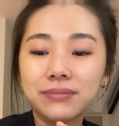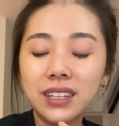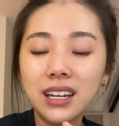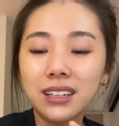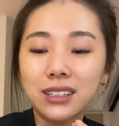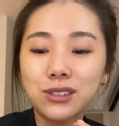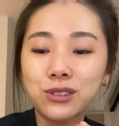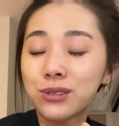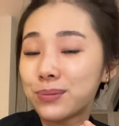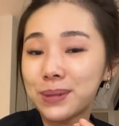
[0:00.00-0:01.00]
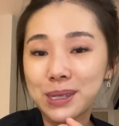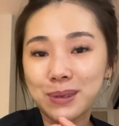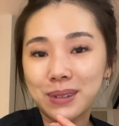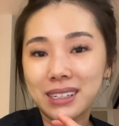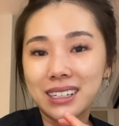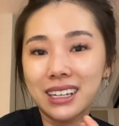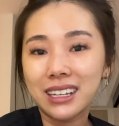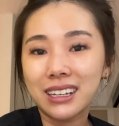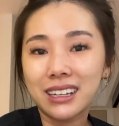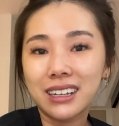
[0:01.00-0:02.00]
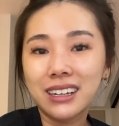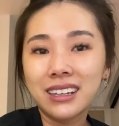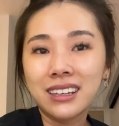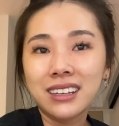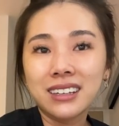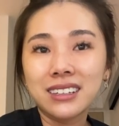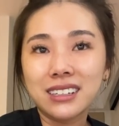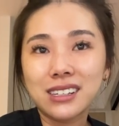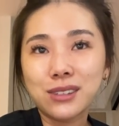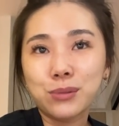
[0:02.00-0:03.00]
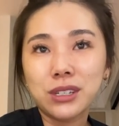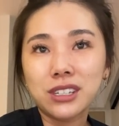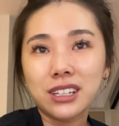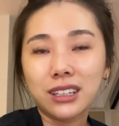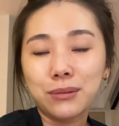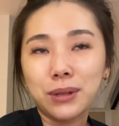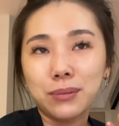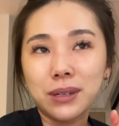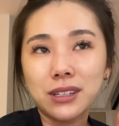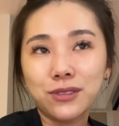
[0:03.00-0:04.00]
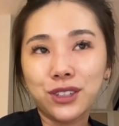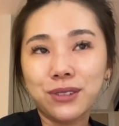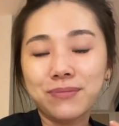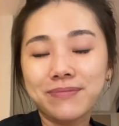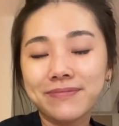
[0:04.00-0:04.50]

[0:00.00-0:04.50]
yeah, they're super sweet. And I just wish nothing but the best for them.